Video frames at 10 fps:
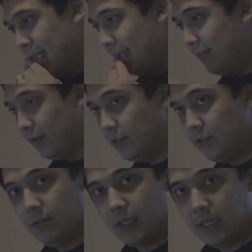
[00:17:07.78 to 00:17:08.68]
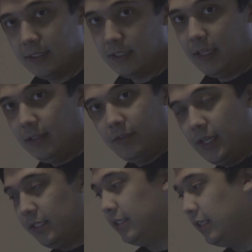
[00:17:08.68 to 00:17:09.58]
If you don't do like insane
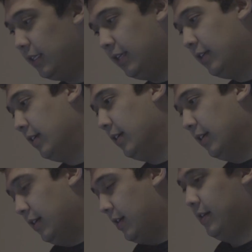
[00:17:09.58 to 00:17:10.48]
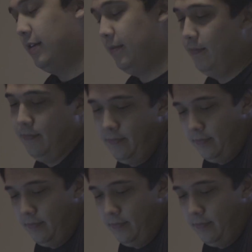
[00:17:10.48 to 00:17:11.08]
crazy um,